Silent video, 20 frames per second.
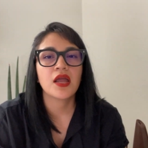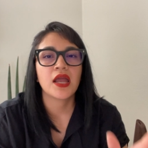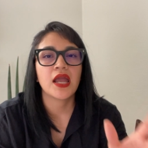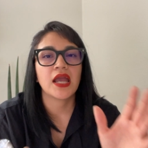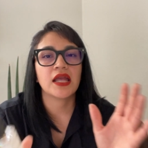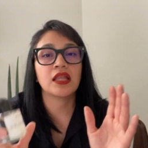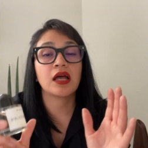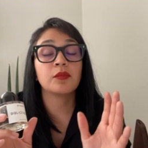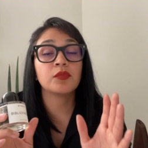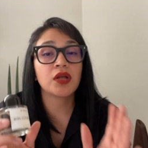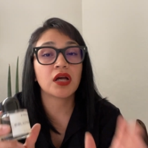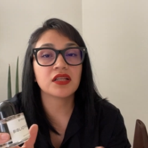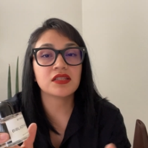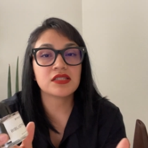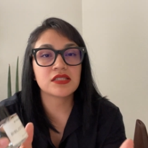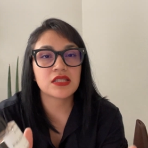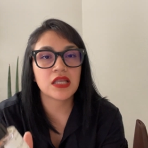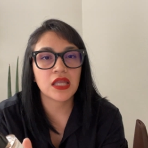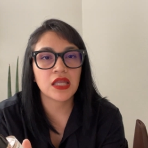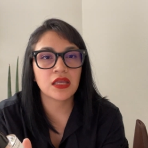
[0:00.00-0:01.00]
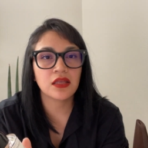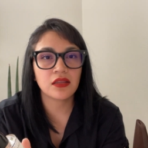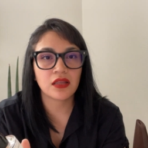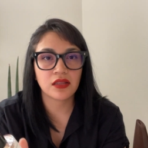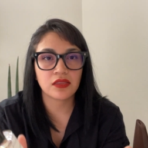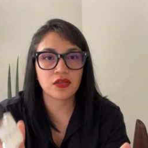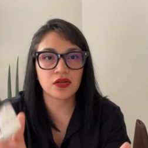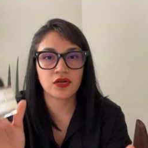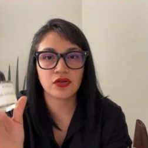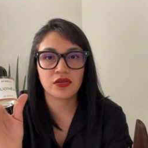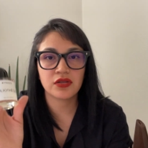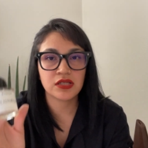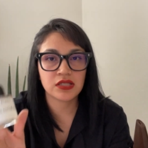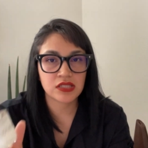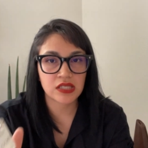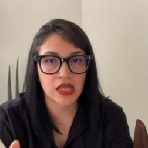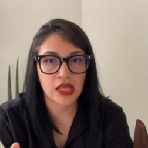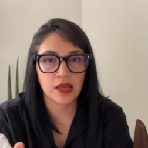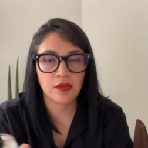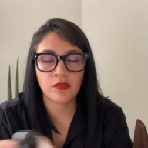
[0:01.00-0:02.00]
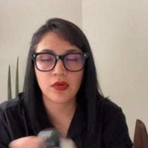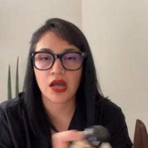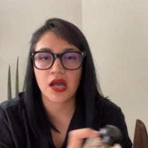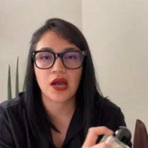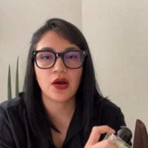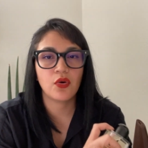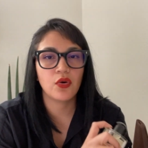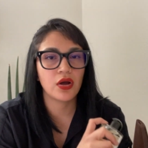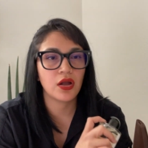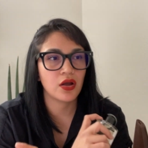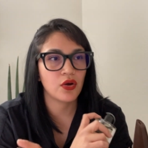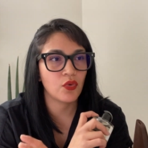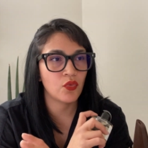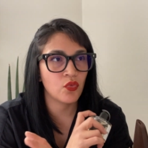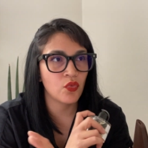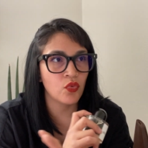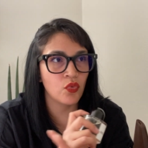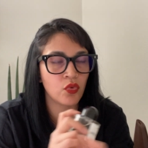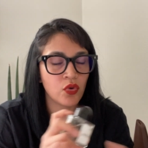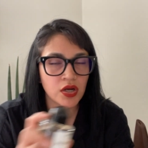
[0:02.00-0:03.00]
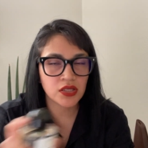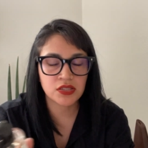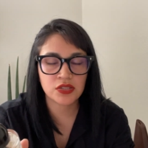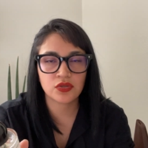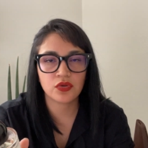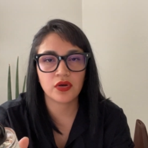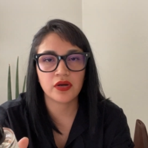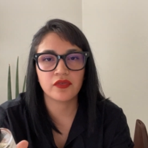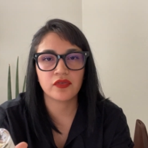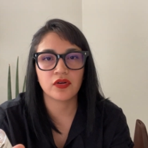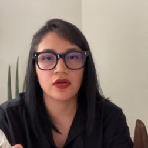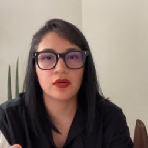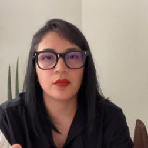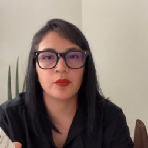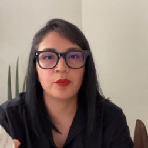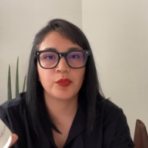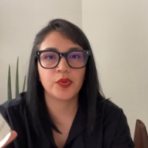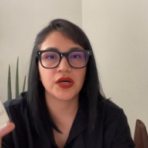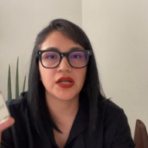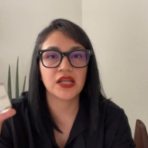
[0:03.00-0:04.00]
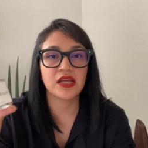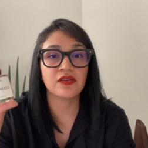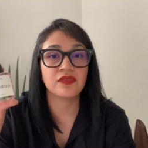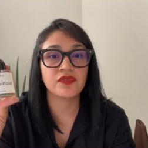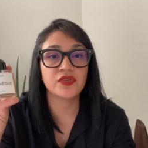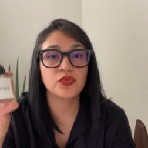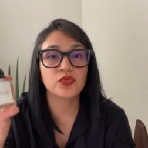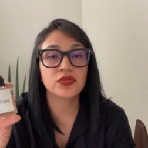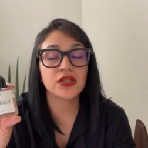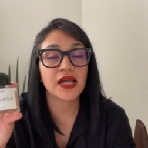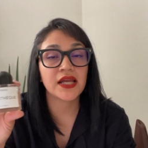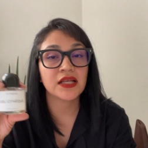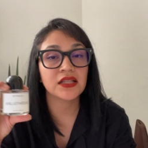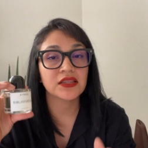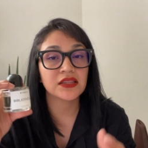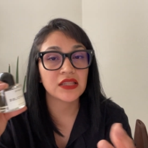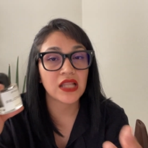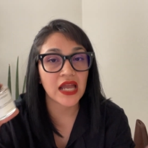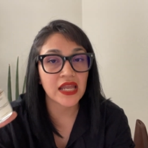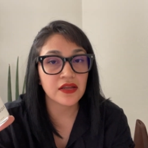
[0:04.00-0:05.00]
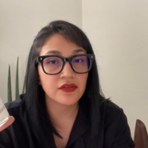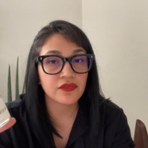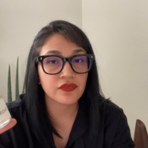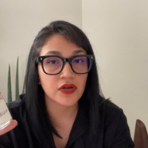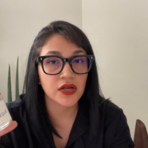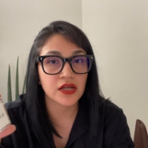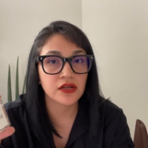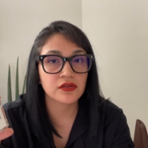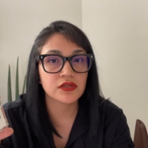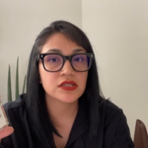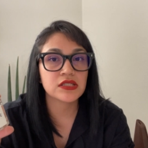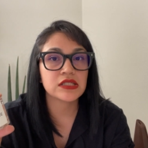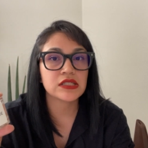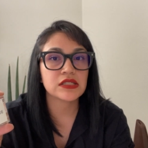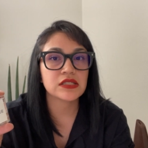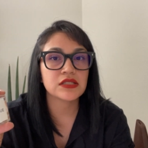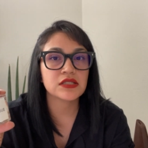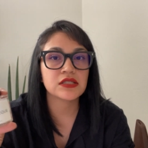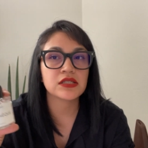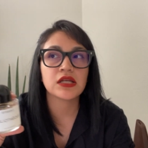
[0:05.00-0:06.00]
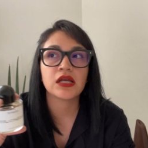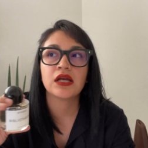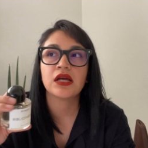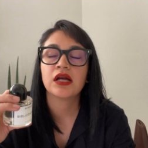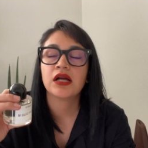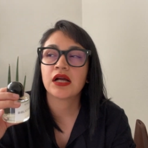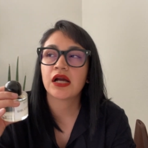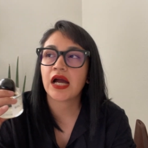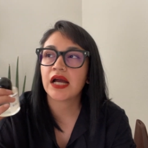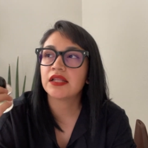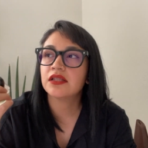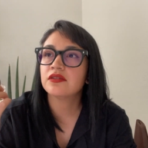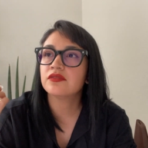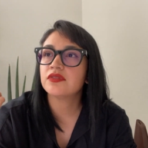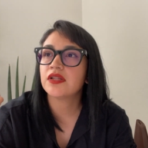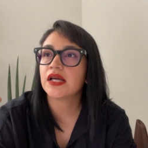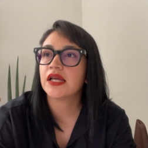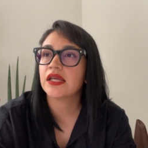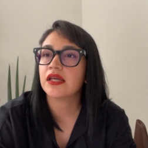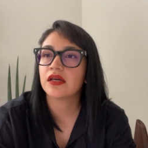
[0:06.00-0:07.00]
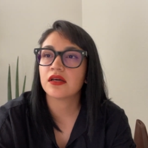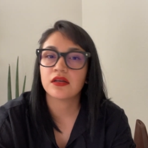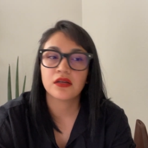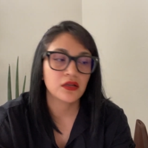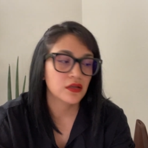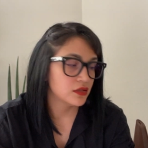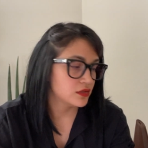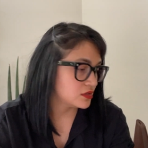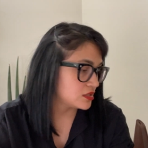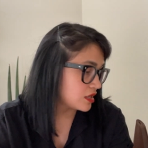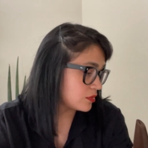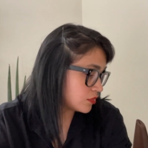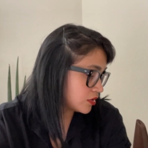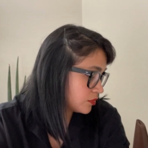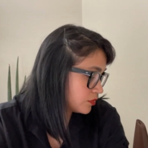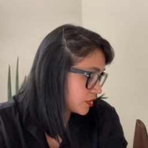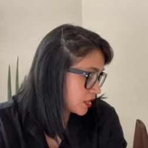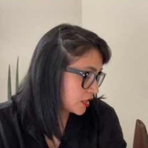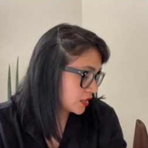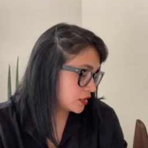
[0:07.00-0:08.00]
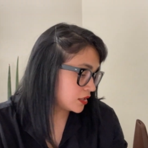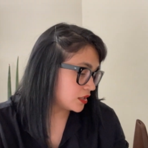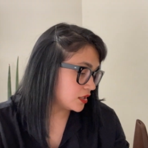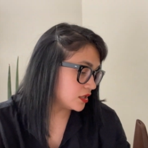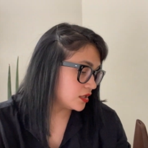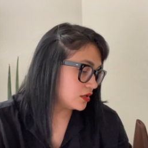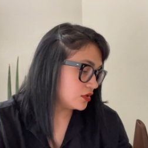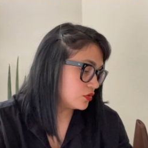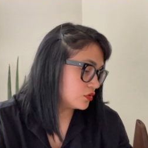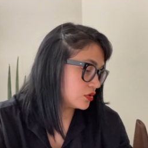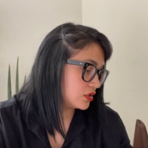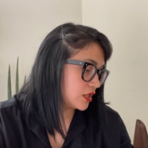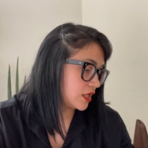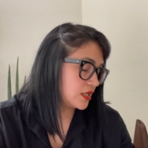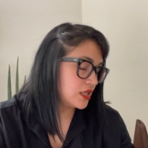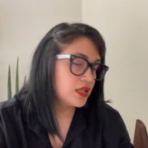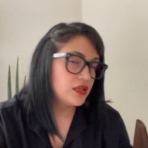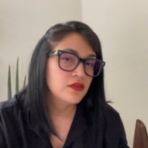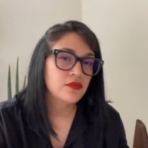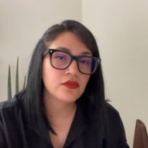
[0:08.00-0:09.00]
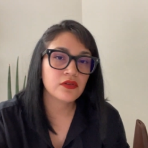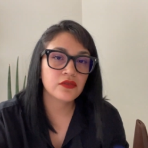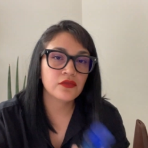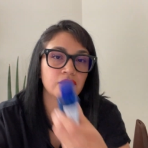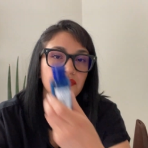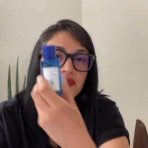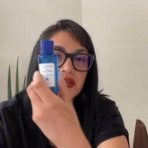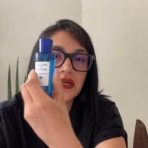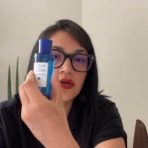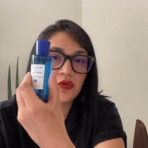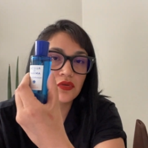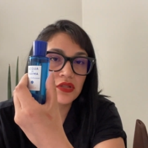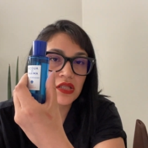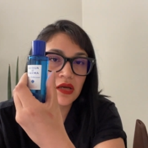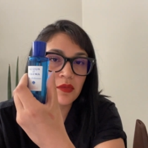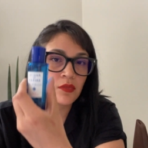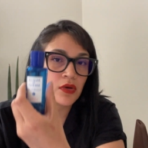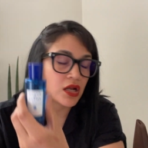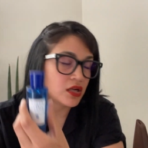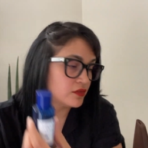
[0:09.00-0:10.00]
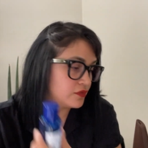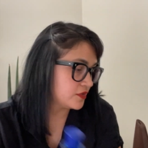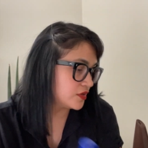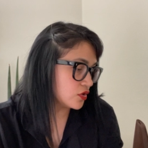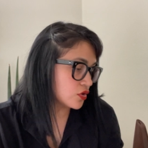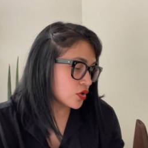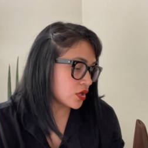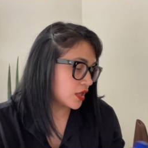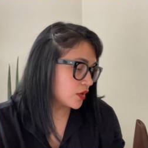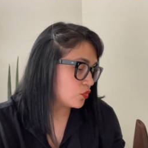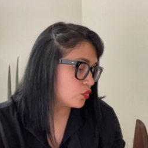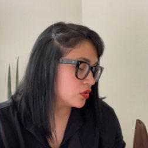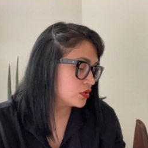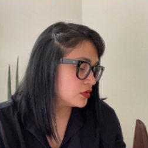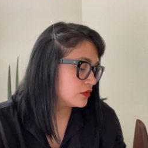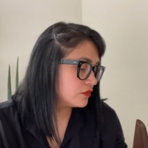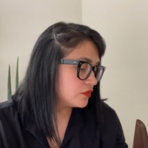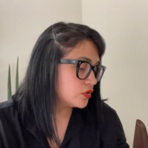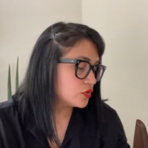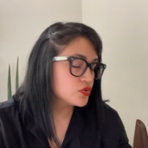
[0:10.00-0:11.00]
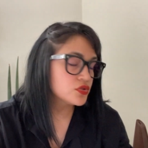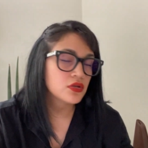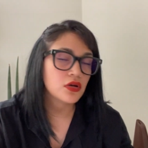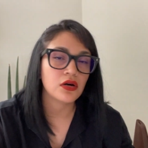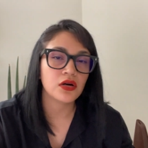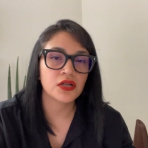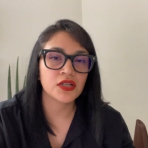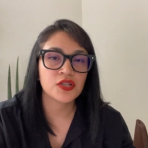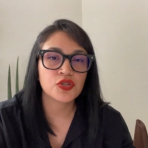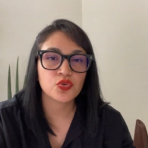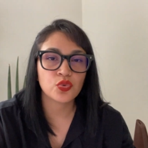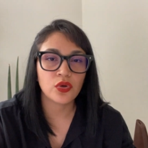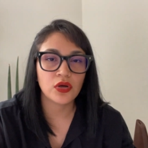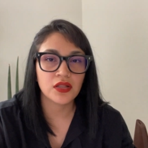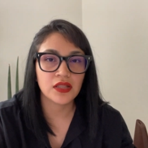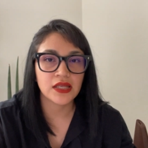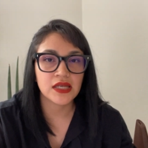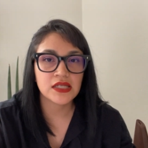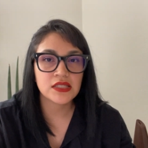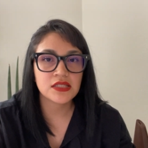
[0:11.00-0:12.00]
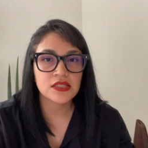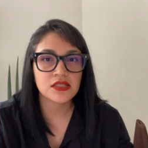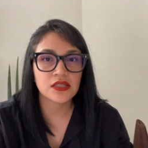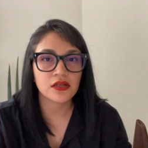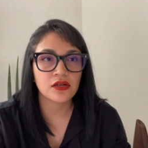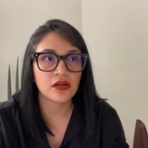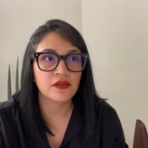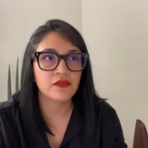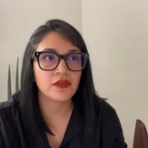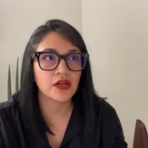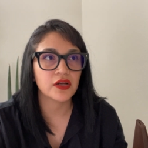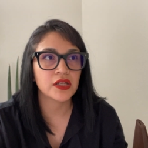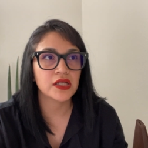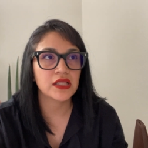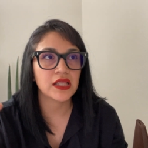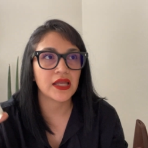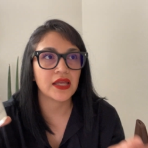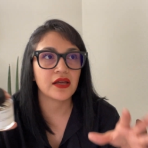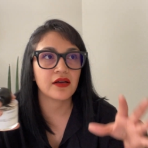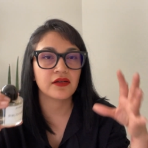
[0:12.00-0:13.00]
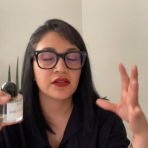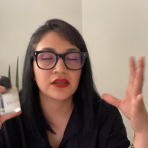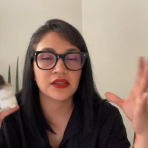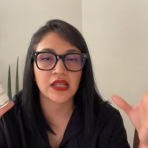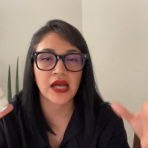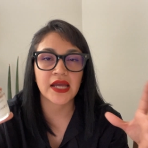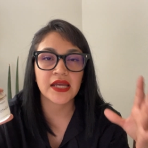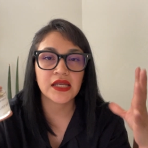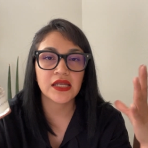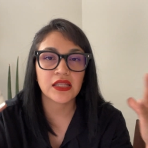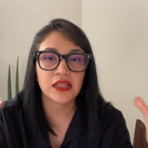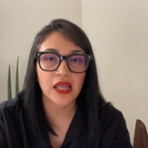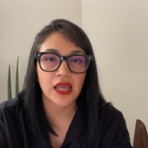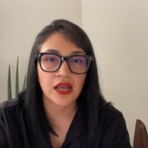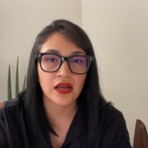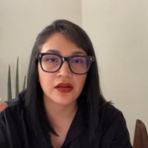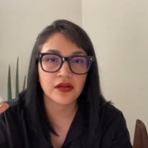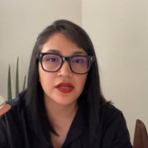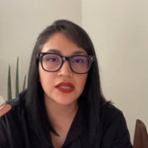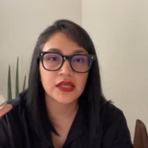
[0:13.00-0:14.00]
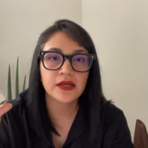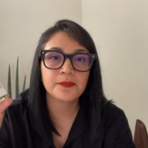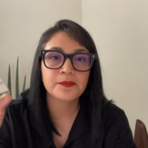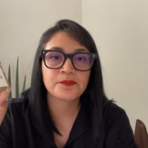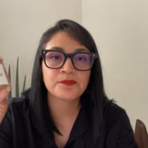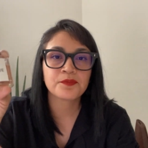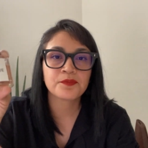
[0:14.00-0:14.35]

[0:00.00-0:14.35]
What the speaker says: And I'm not saying that they're the same whatsoever, but if you like light fragrances, kind of like Dama Bianca or like even Fico di Amalfi, or like one of those eau de toilettes that are very like light and airy,